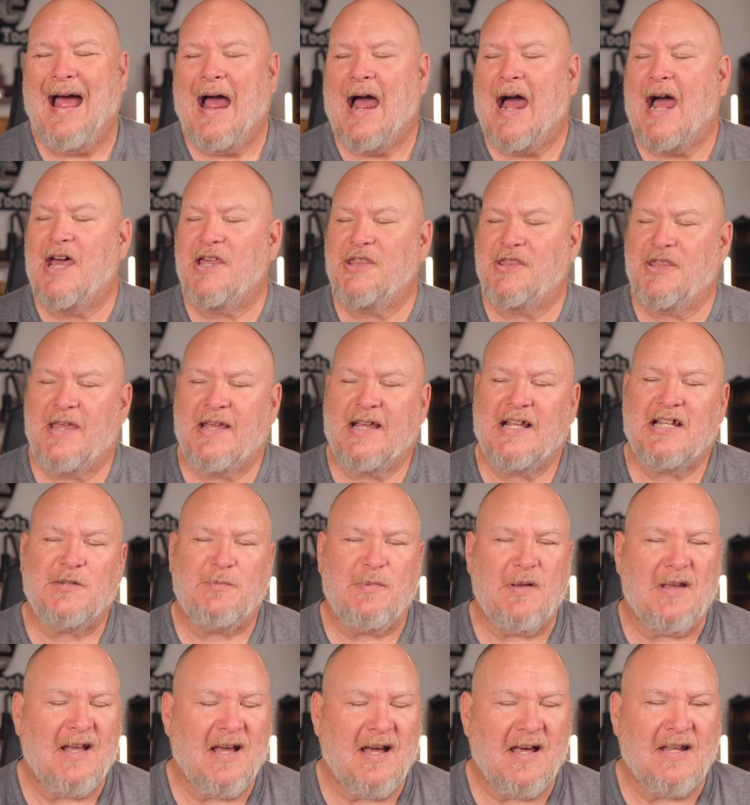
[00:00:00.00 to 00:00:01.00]
I think it's
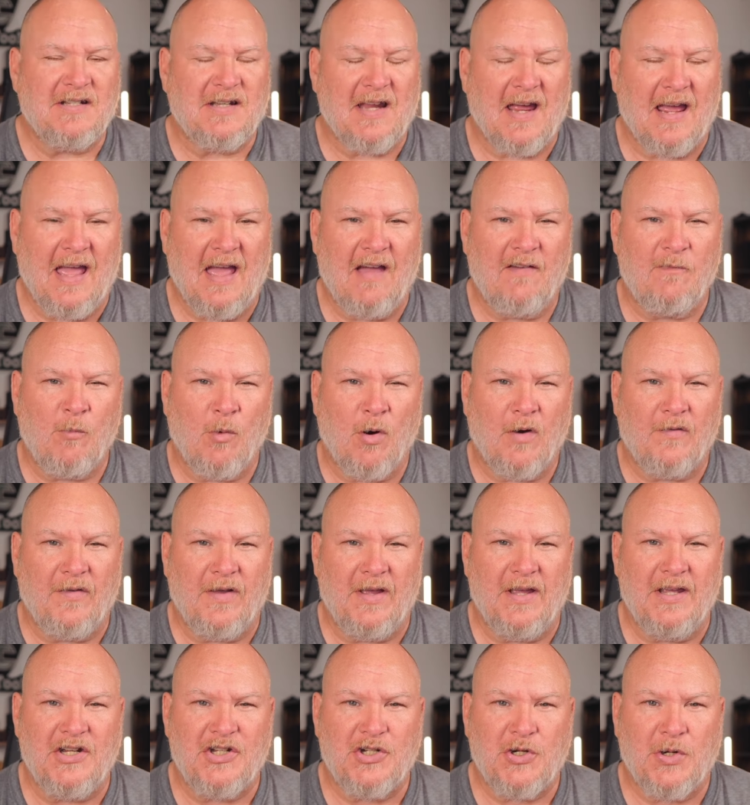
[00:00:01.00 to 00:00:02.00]
because I have more of a
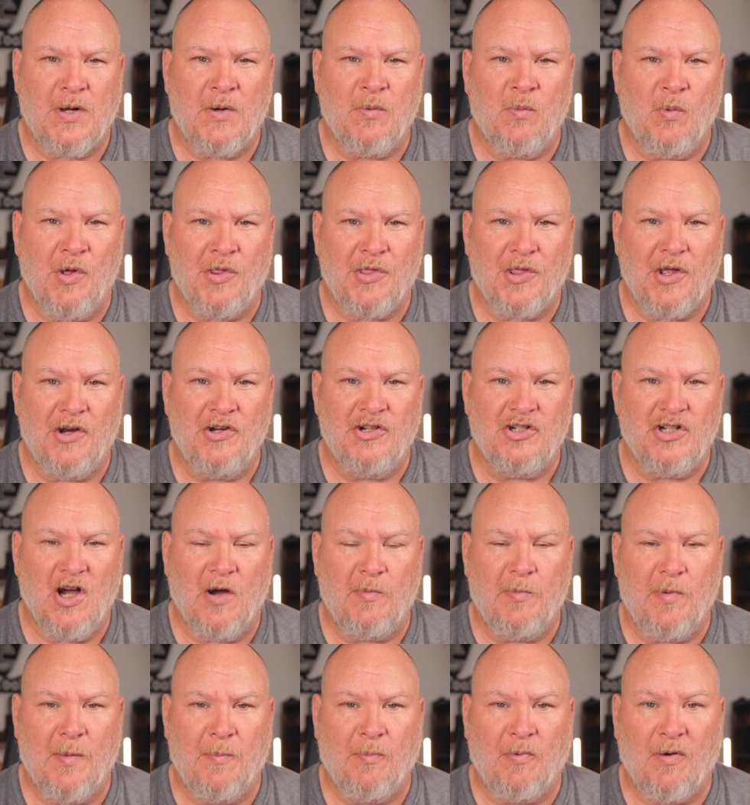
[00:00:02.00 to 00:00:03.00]
history with
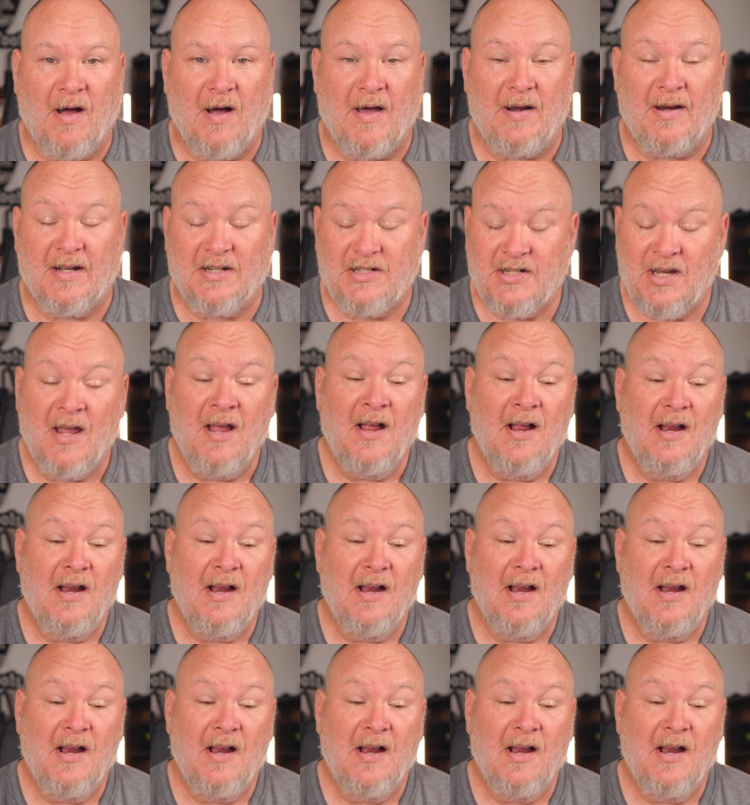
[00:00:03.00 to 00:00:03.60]
Adobe products.